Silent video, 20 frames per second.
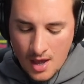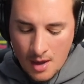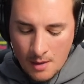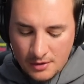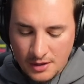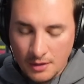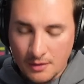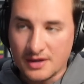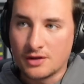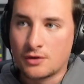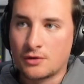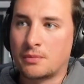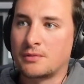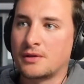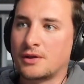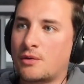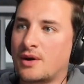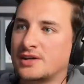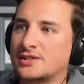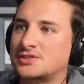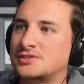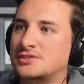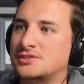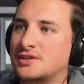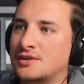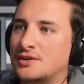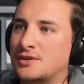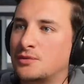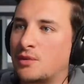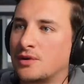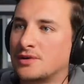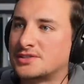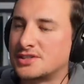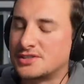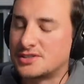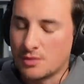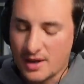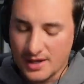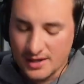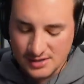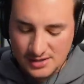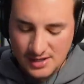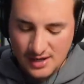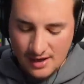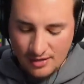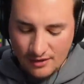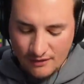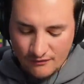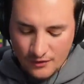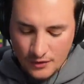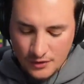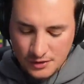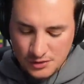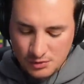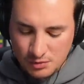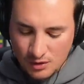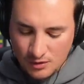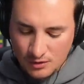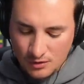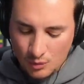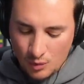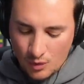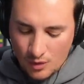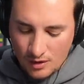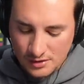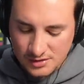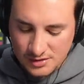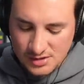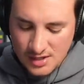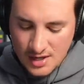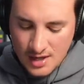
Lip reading: But you had a couple of questions that you wanted to answer, and the first one was,